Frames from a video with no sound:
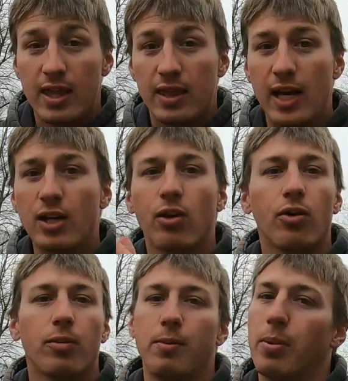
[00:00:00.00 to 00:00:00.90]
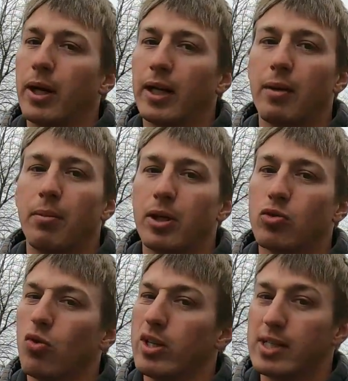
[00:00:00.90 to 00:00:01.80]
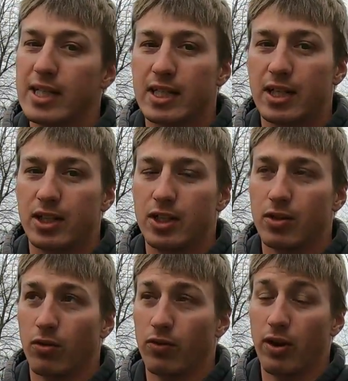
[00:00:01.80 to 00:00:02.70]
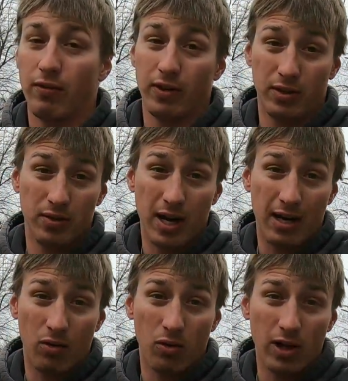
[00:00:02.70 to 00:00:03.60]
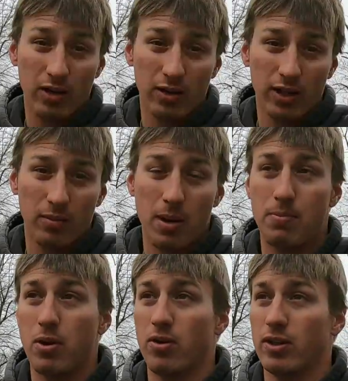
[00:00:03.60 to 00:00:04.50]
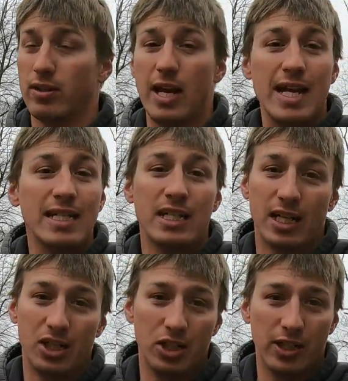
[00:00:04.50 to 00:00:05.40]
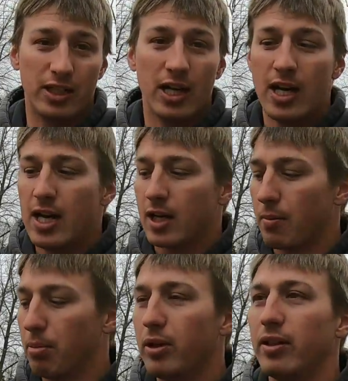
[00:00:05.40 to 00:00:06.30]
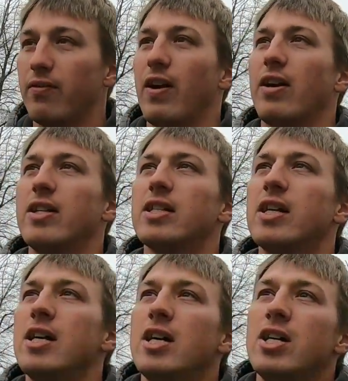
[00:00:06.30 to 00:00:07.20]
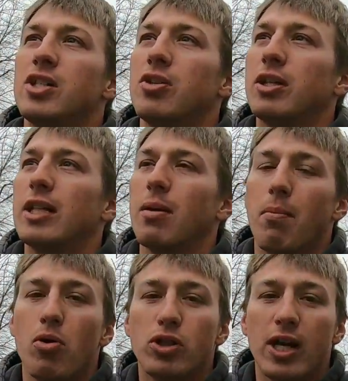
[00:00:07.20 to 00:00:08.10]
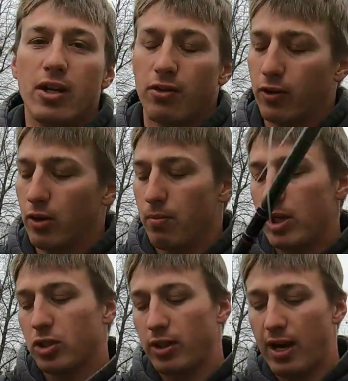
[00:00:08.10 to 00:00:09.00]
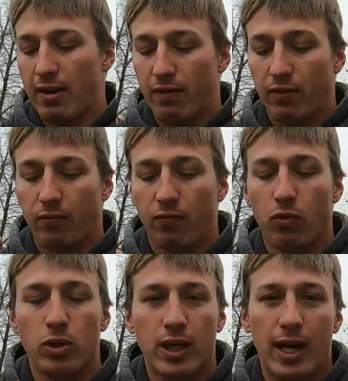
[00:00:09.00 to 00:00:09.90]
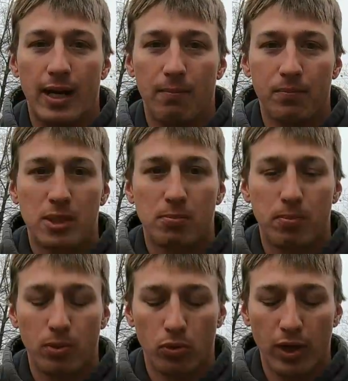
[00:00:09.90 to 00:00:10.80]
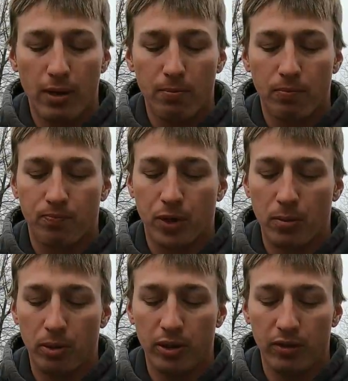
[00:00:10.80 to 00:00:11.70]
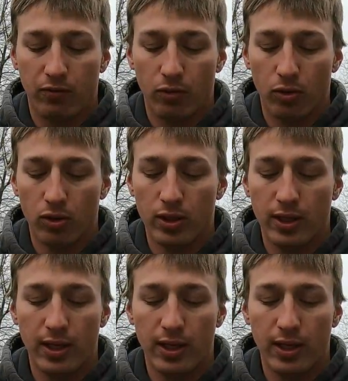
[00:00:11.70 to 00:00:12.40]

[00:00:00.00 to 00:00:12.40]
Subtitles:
then you're only going to be picking up like 26 inches. Or if you have like not a whole lot on there, it might be only 18 inches. It completely varies. So to get the most out of your reel, make sure you have it full, spooled up, completely full,